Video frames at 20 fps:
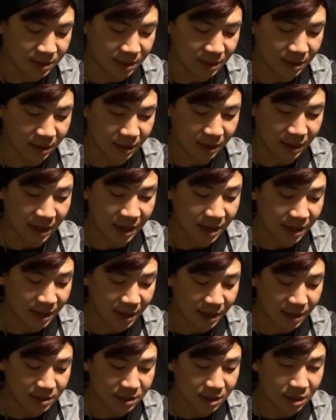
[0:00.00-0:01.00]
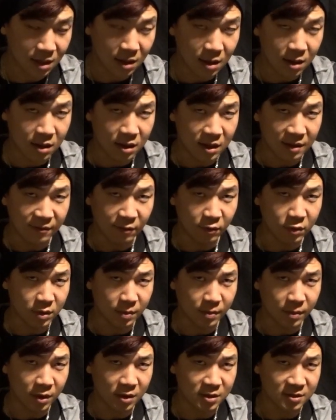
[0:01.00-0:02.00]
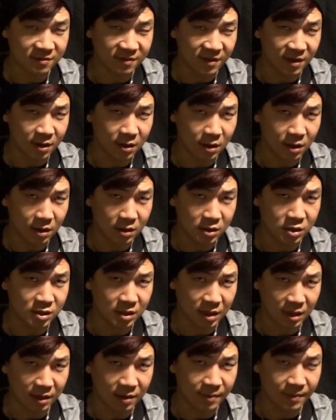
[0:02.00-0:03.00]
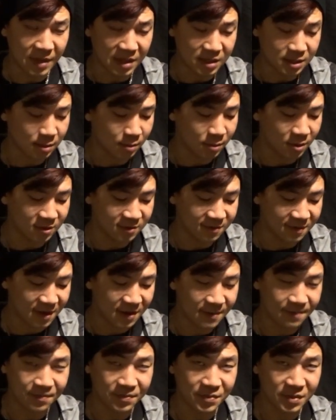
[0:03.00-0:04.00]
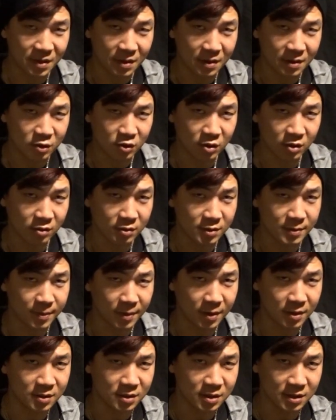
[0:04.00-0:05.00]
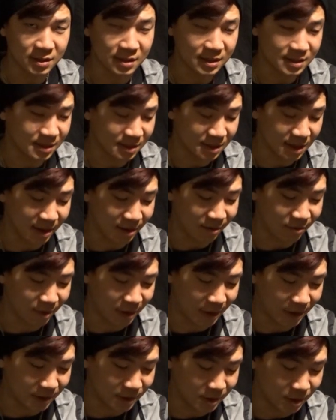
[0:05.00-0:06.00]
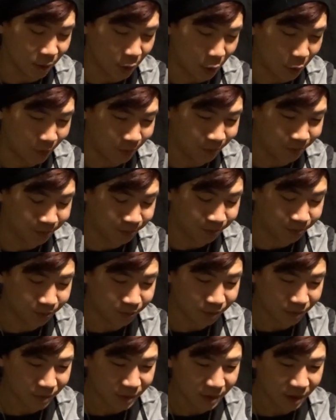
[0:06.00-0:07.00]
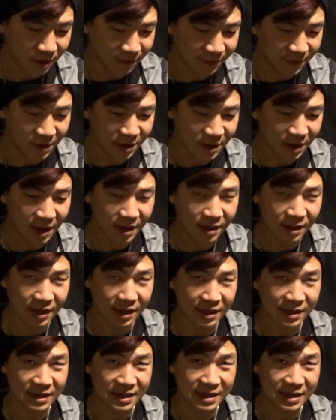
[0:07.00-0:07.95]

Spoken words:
and like AKs, even with the MOSFET, basic MOSFET, the trigger response just isn't that great. So if you can get like an